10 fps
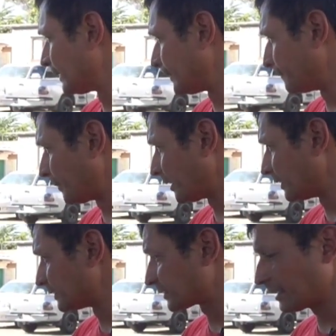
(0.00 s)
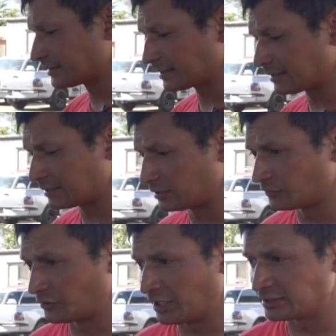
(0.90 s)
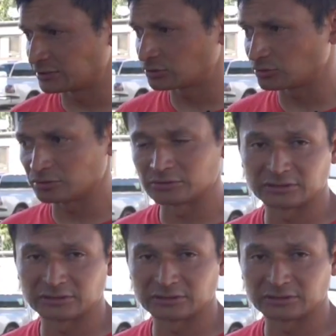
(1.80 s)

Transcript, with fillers: um, but in this case uh, that's